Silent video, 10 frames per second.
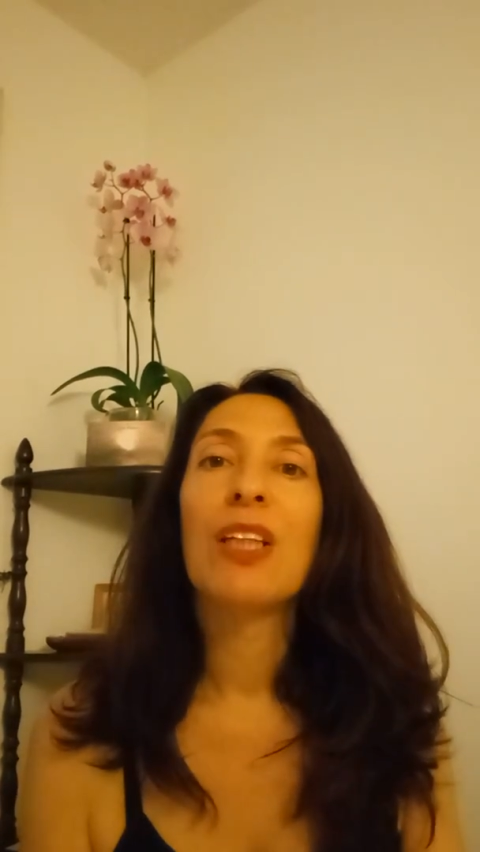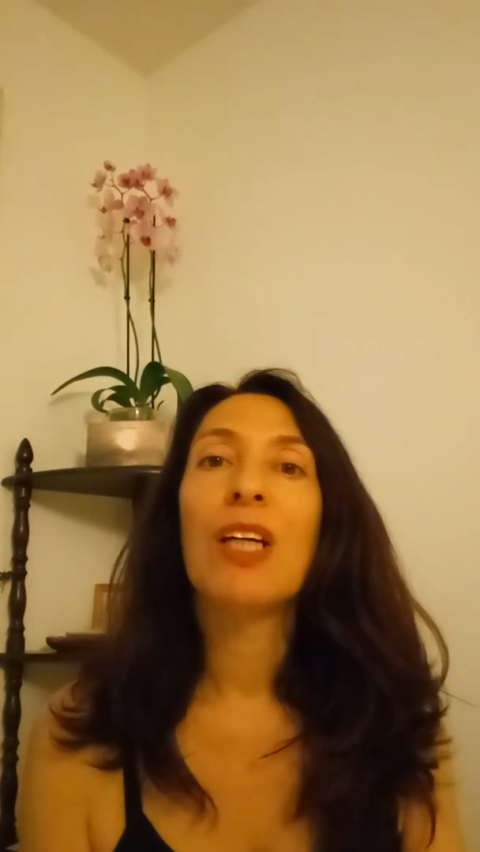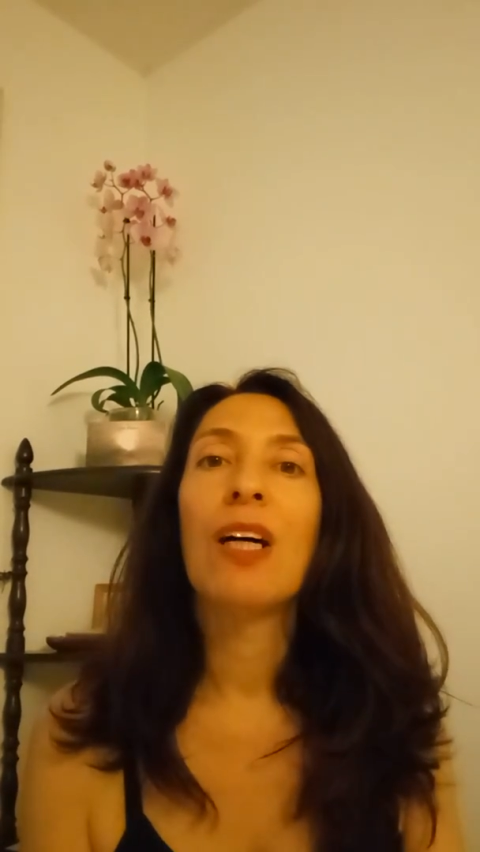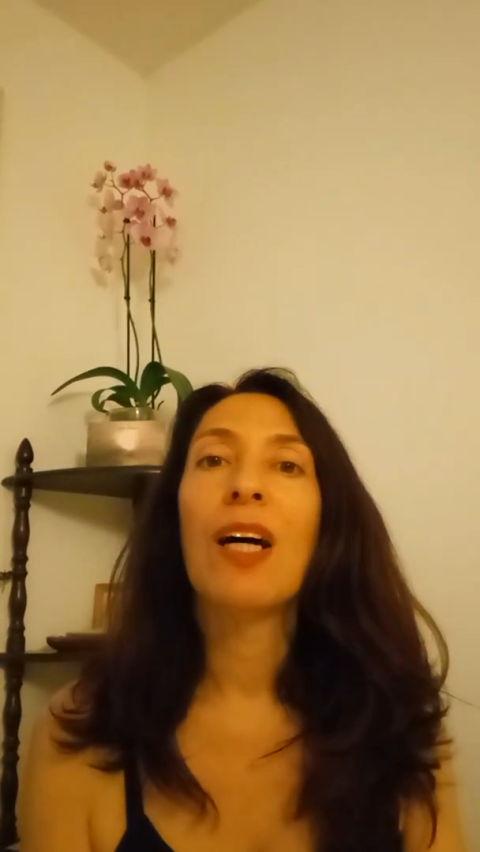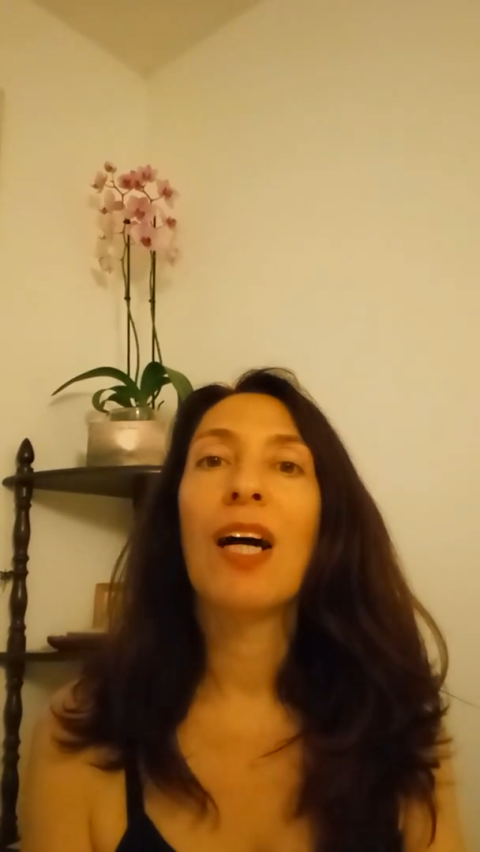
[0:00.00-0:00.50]

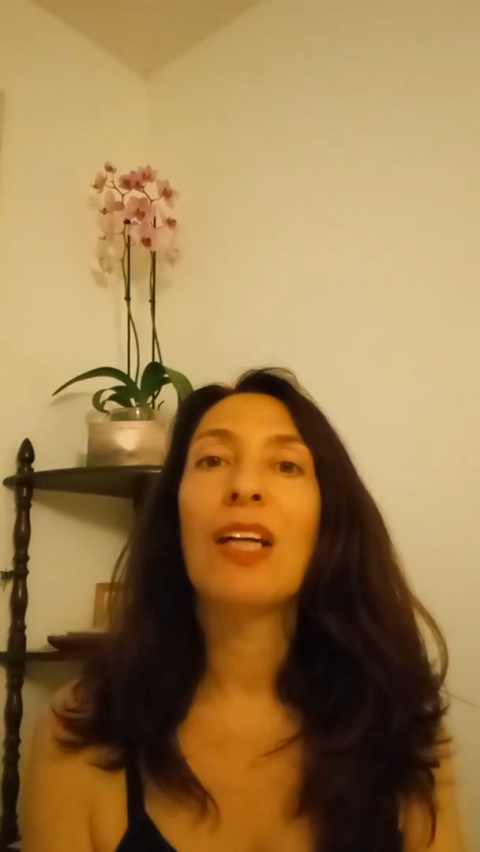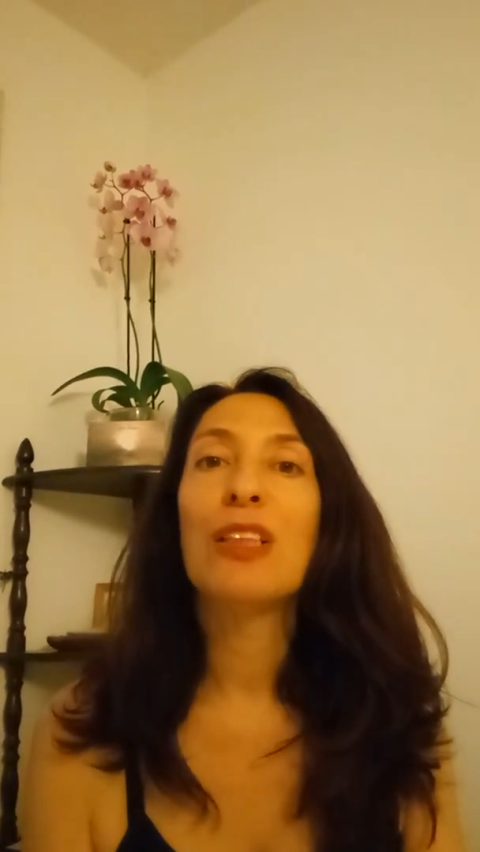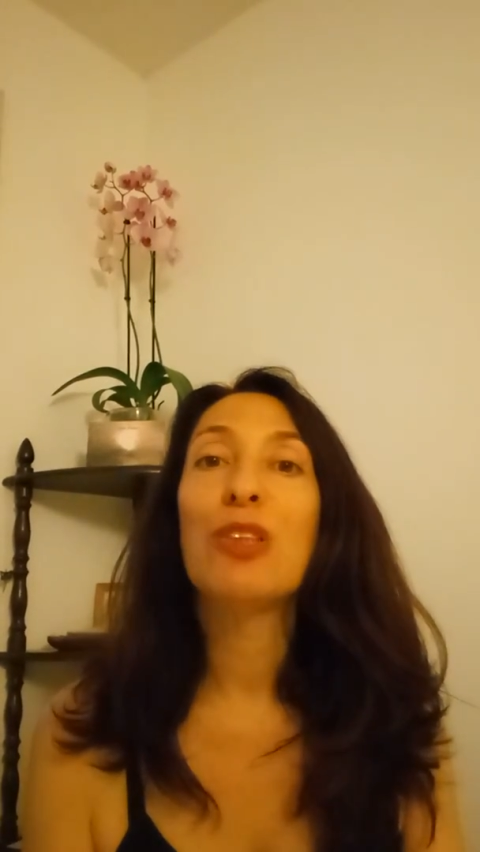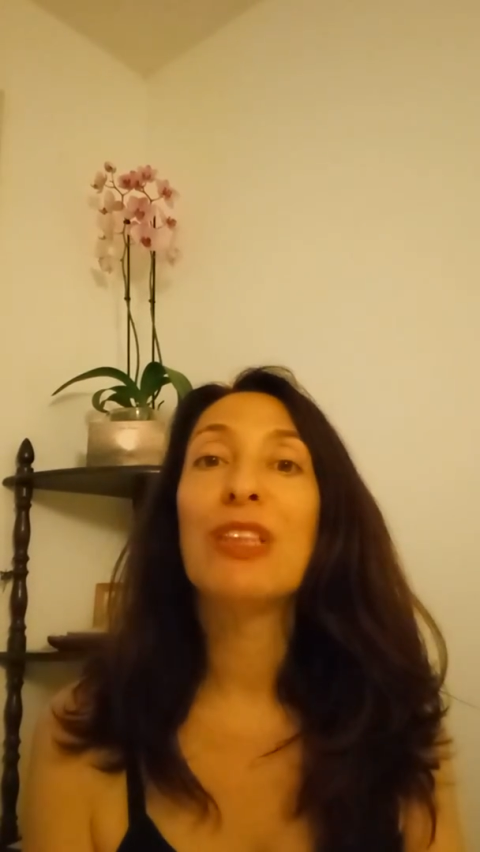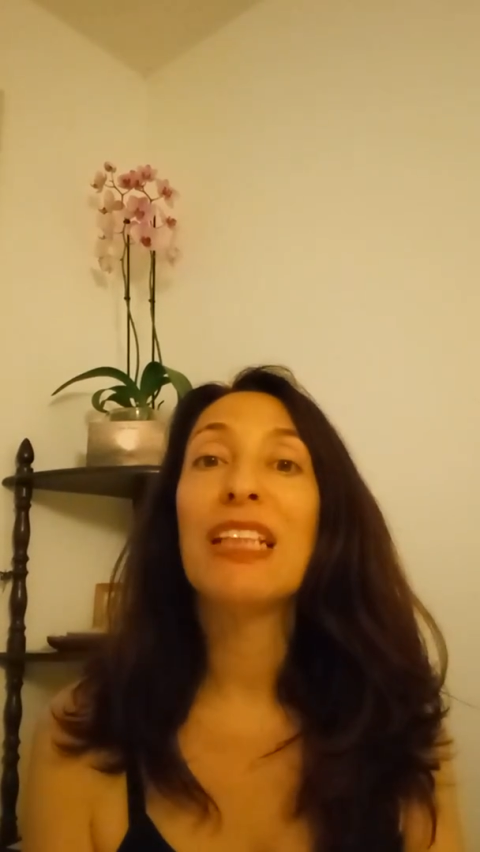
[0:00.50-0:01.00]

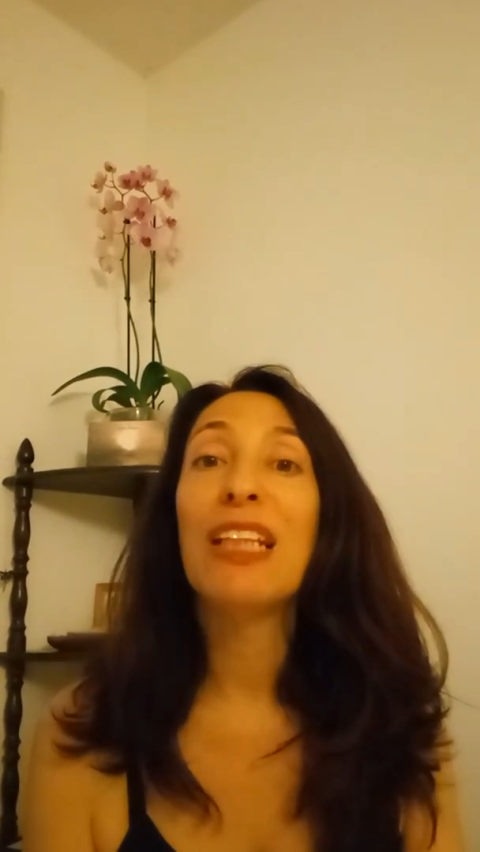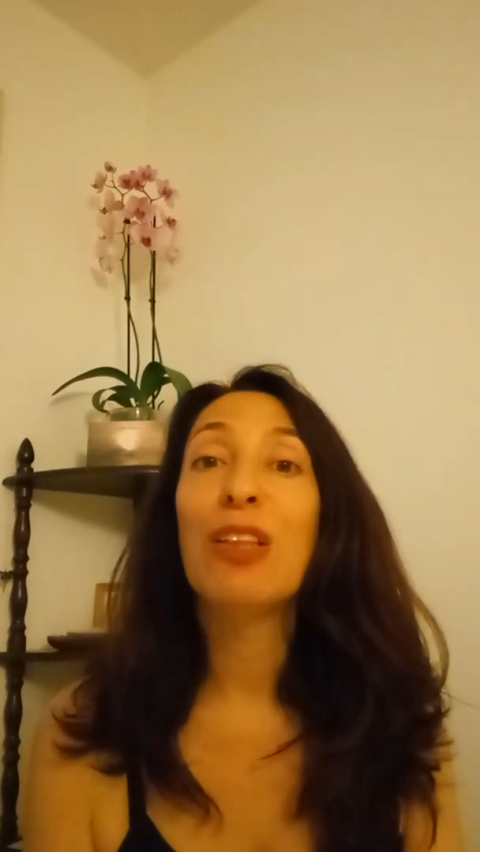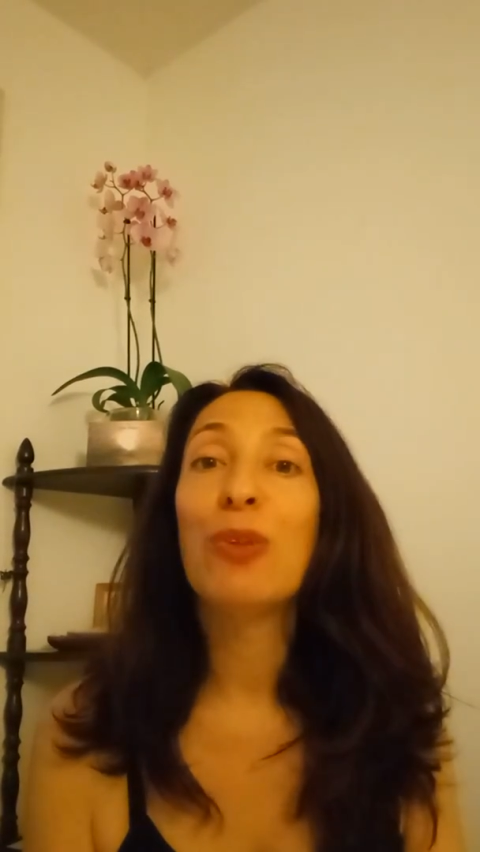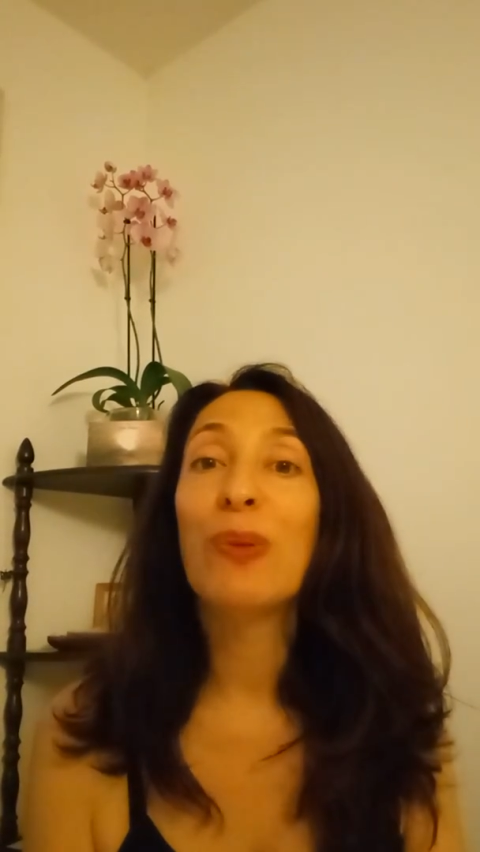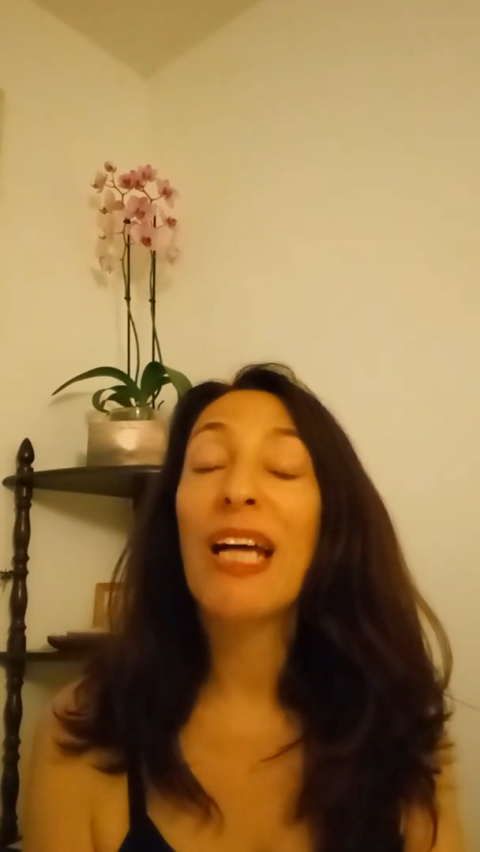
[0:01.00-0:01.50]
to seeing
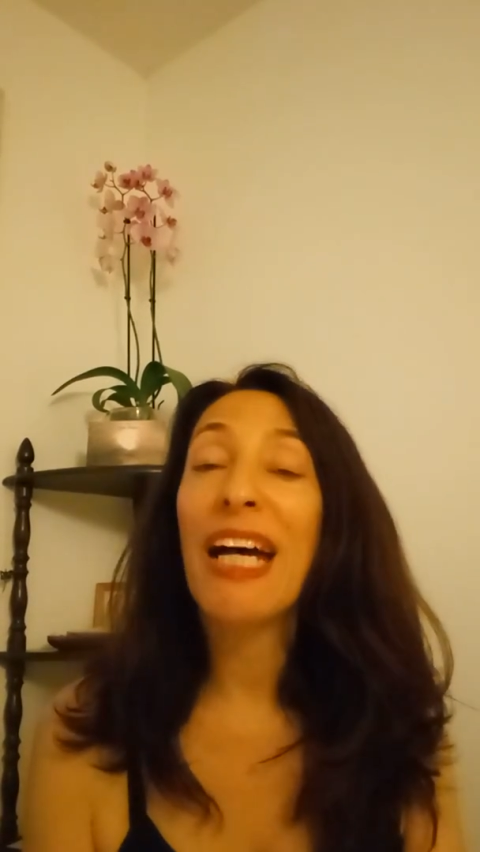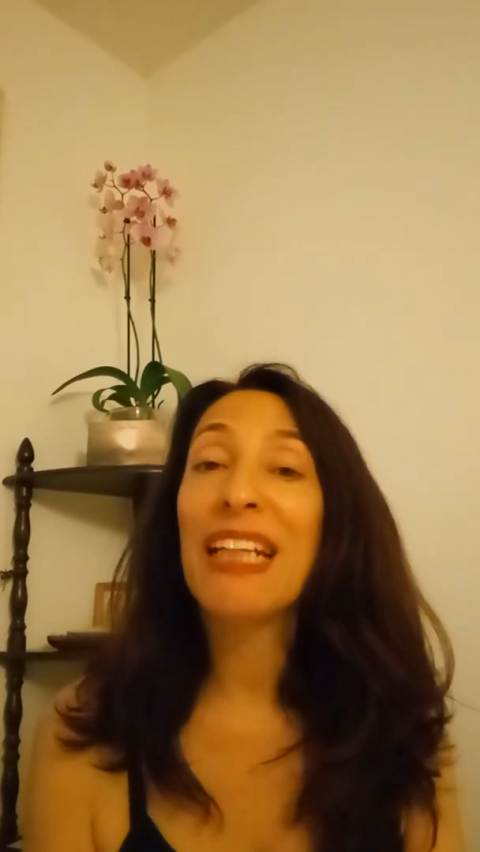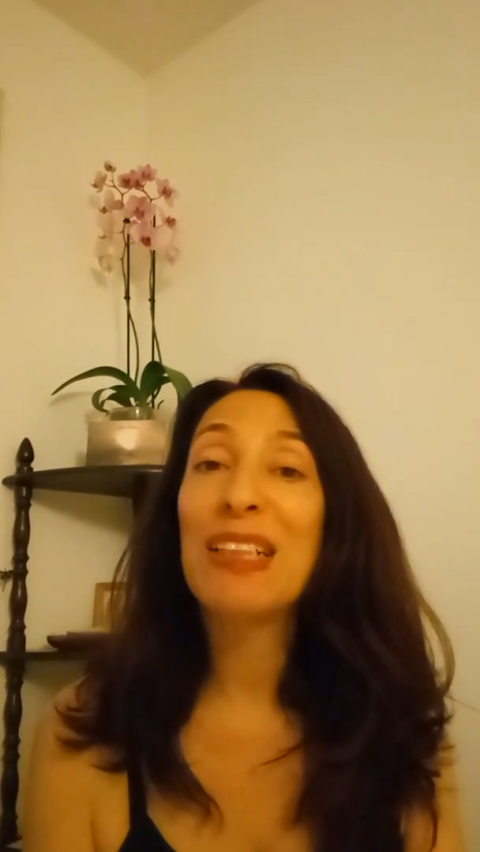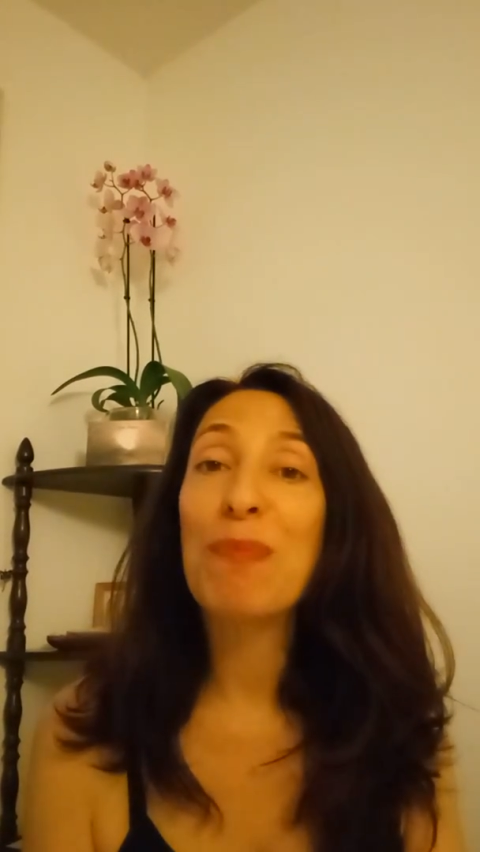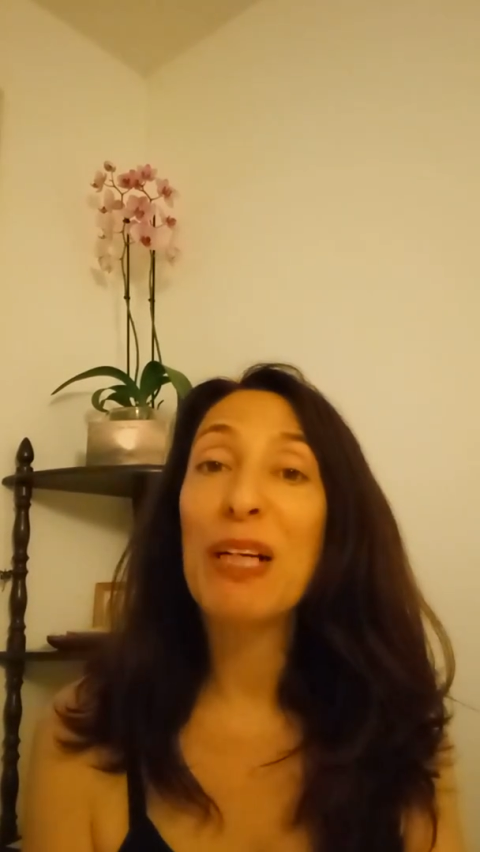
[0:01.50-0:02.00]
you
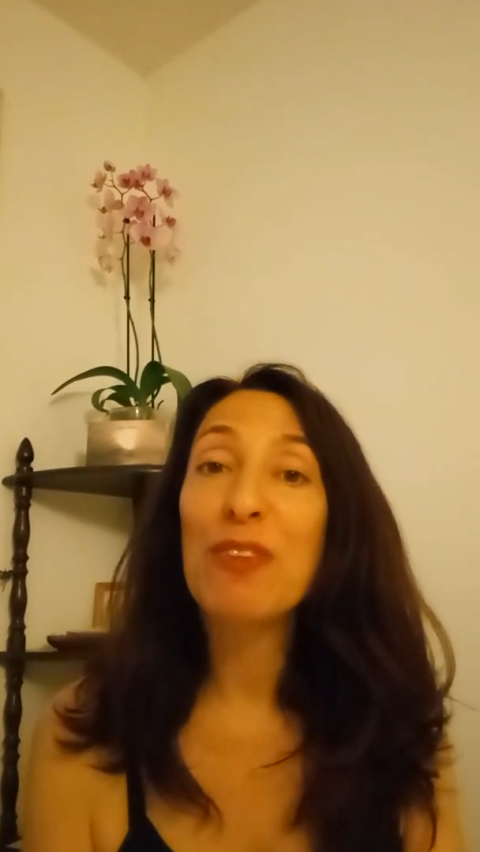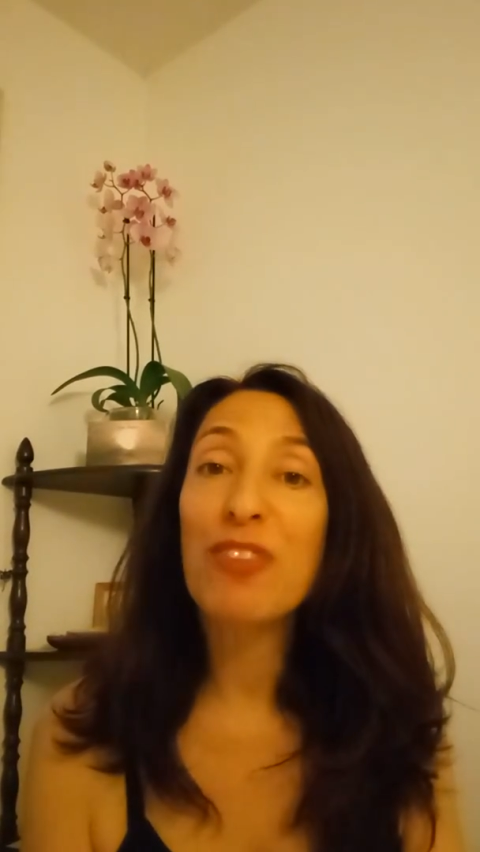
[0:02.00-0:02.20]
like my